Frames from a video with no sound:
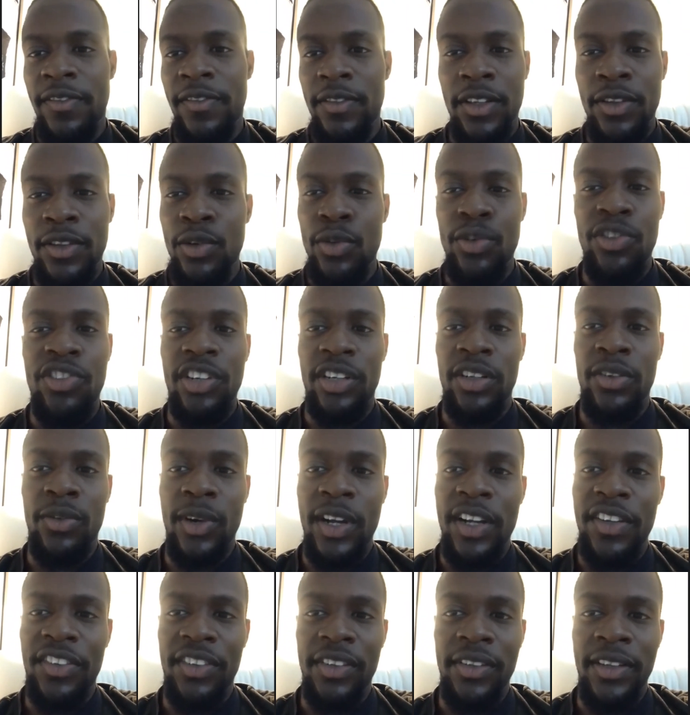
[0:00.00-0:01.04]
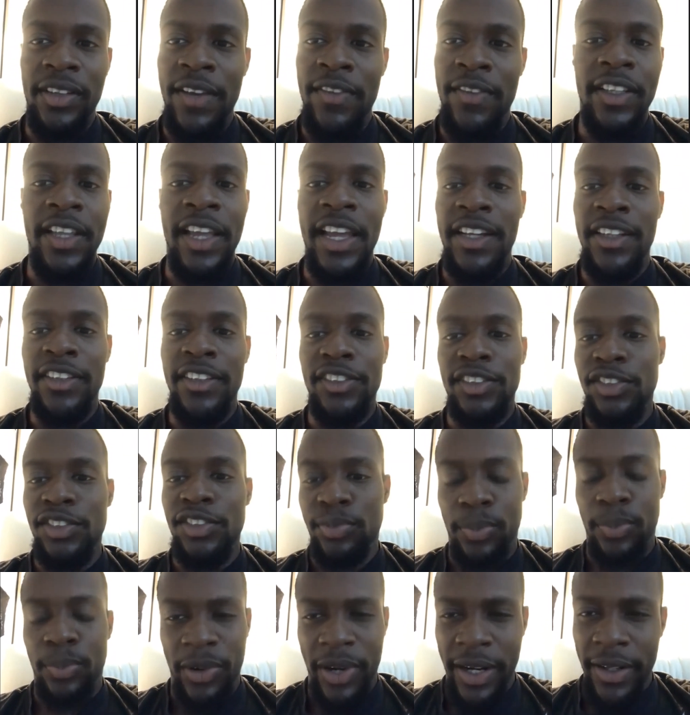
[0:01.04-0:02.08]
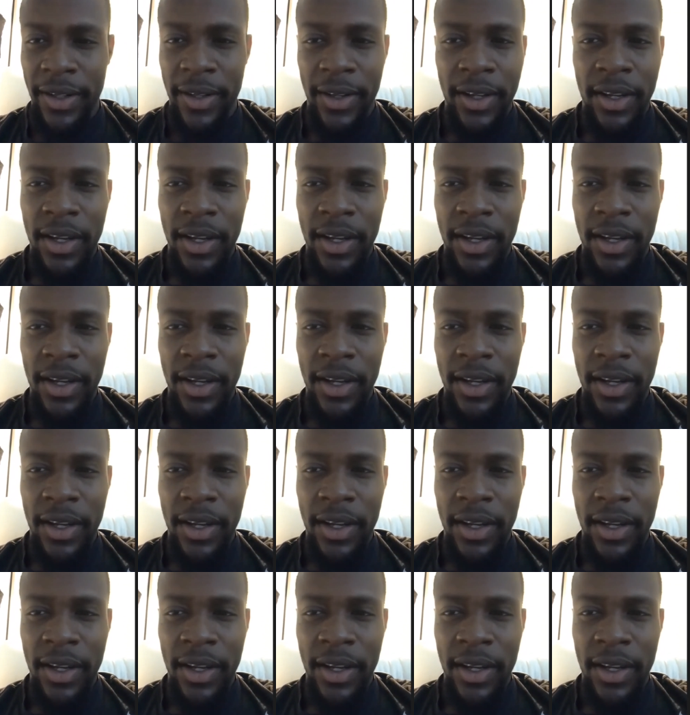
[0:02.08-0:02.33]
the new generation, everything is a sprint.